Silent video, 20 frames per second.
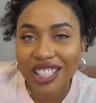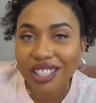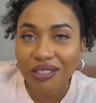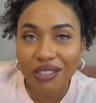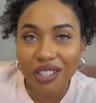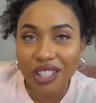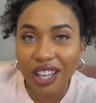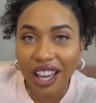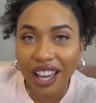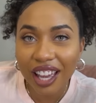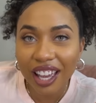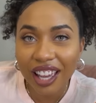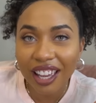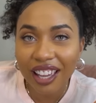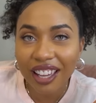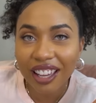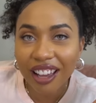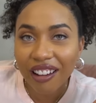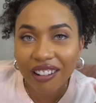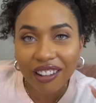
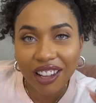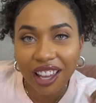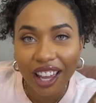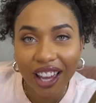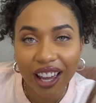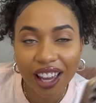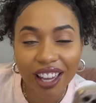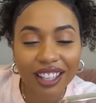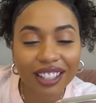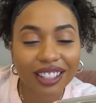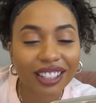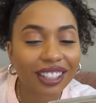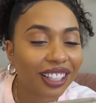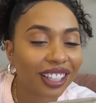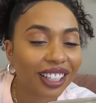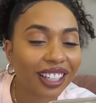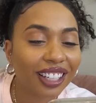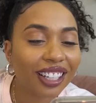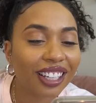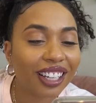Touché, okay.
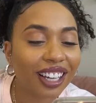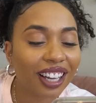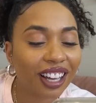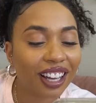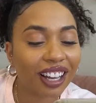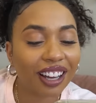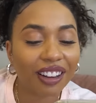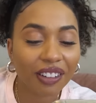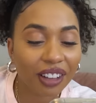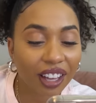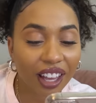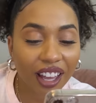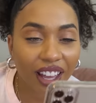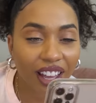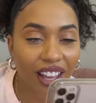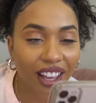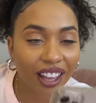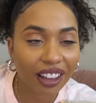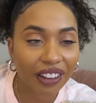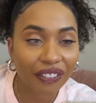
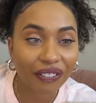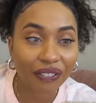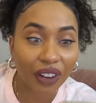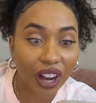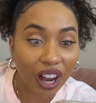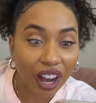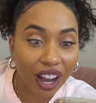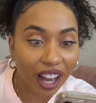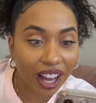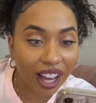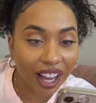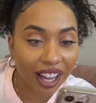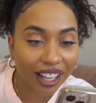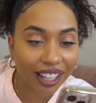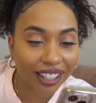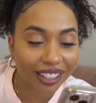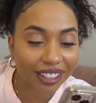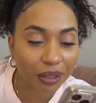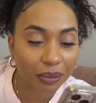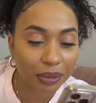Okay,
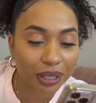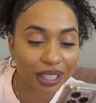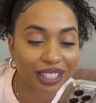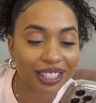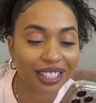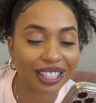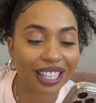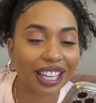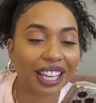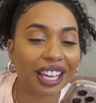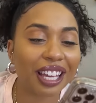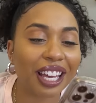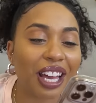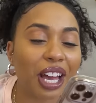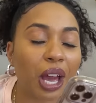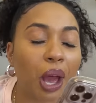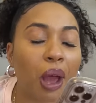fine. Let me see.